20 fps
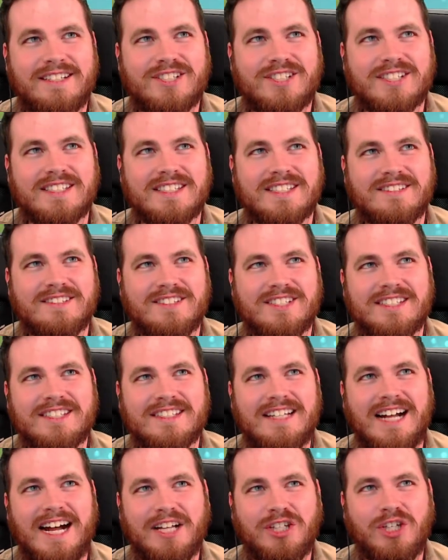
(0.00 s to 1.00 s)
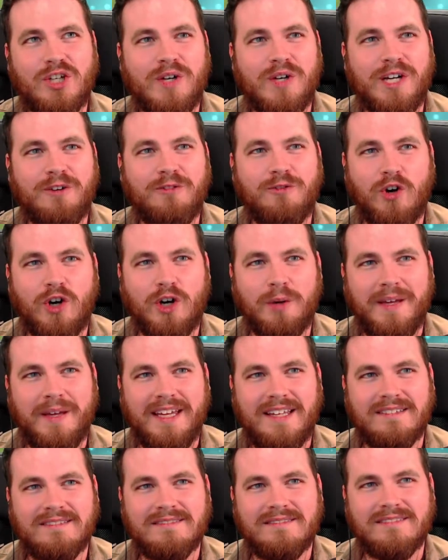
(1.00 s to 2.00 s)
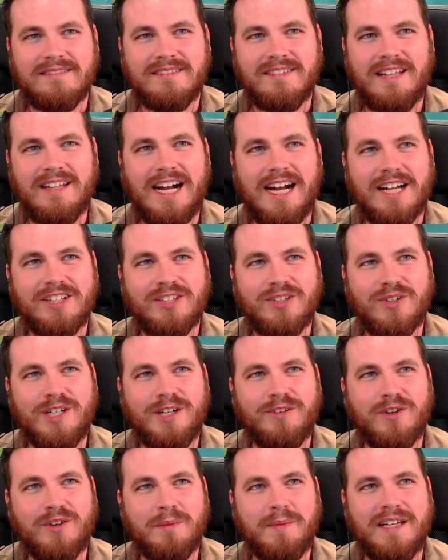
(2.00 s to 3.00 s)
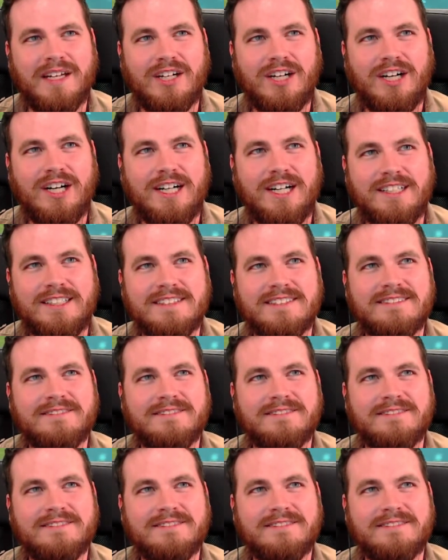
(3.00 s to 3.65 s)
Just not doing it for me. Not doing it for me at all.